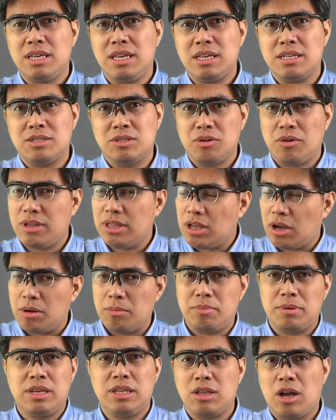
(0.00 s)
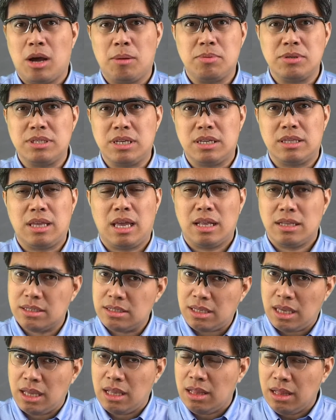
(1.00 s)
is doing the complete opposite.
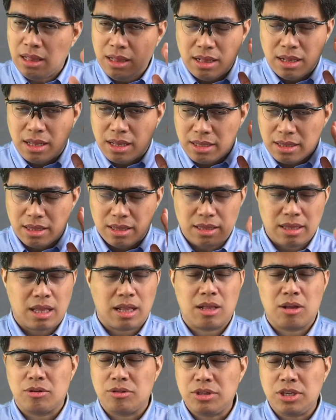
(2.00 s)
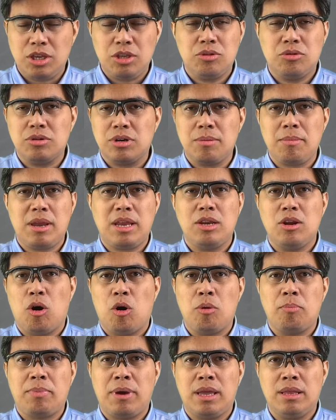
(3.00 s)
They'll continue to remain
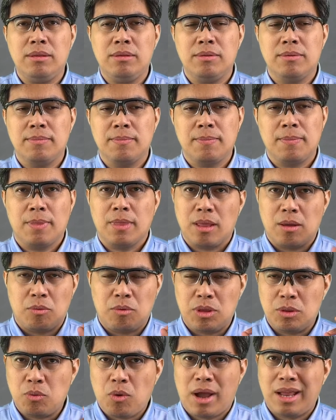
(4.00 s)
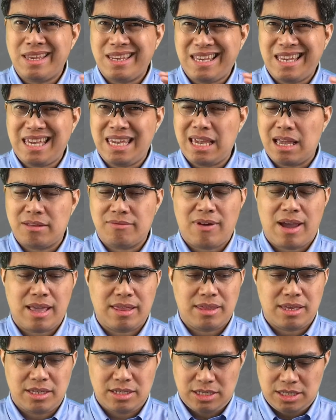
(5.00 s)
open with one key
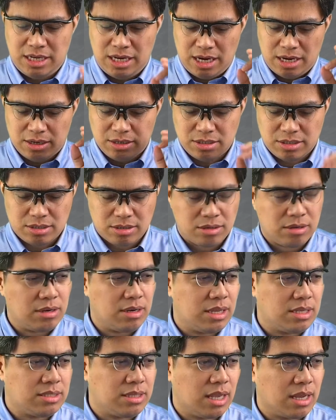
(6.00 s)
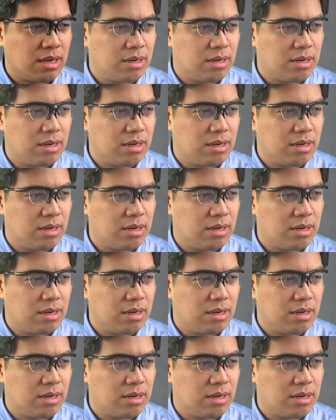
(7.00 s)
advantage here. So let's take a look.